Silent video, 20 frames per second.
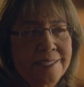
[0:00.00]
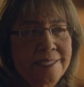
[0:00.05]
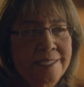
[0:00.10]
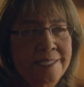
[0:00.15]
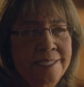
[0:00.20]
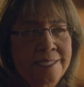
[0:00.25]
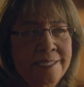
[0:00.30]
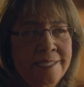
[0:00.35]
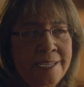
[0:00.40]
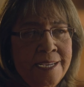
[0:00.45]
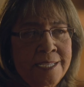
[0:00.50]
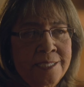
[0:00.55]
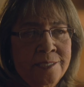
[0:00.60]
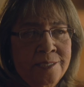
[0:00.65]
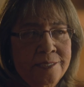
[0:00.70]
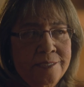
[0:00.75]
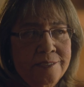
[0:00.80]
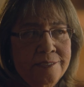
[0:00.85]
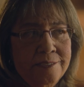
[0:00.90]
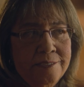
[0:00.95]
And
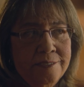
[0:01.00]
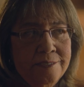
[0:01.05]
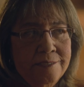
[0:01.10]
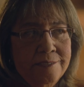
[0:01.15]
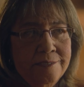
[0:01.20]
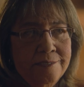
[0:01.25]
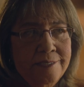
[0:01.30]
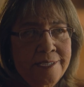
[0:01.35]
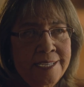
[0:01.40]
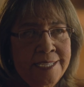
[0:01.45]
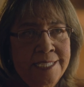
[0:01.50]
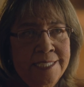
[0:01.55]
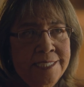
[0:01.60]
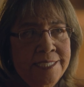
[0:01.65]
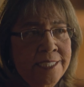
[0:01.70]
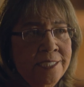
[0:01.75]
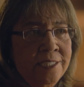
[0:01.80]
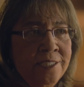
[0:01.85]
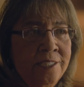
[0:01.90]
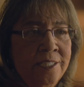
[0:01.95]
I guess
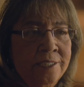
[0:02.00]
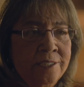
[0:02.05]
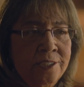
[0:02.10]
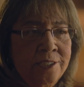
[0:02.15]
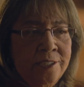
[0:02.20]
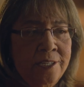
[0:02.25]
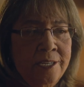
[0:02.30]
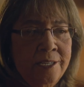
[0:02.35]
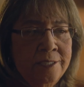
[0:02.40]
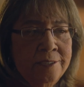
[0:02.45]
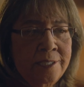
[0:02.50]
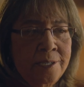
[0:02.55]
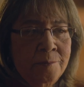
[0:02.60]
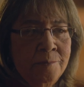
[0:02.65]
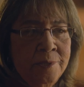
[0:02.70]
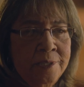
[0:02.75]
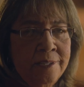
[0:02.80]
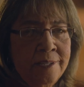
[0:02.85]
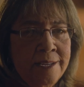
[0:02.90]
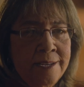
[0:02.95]
as a young child, I
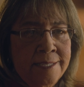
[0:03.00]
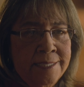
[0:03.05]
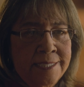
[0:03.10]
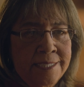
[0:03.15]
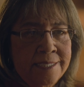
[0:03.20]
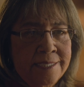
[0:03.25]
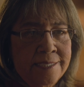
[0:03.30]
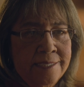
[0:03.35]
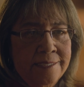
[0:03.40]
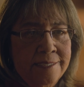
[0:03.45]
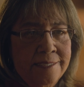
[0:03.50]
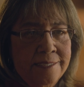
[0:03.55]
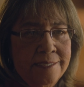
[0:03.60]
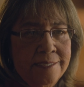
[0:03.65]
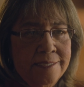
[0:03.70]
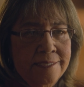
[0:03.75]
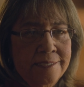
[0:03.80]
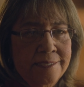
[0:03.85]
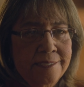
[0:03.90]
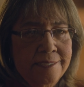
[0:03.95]
realized
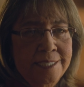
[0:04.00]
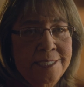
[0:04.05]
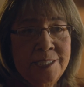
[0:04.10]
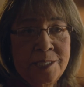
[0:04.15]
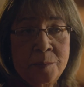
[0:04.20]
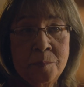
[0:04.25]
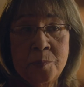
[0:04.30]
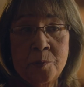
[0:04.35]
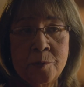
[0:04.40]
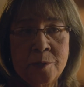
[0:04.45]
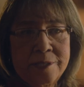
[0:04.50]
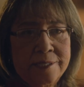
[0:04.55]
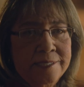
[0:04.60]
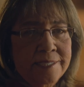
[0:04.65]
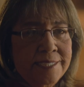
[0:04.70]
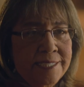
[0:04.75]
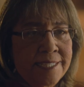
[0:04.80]
his importance